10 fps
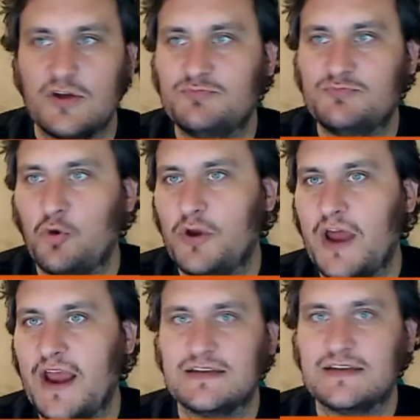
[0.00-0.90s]
broad
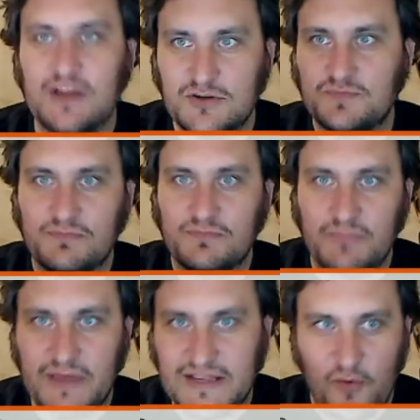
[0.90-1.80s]
headings
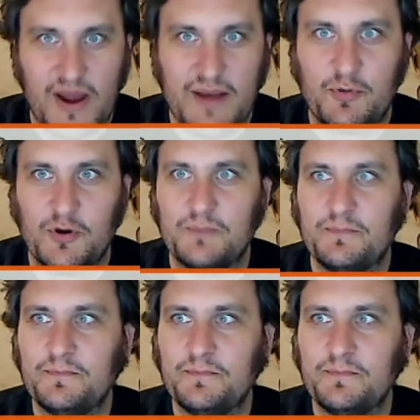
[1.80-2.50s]
means they know where to put them.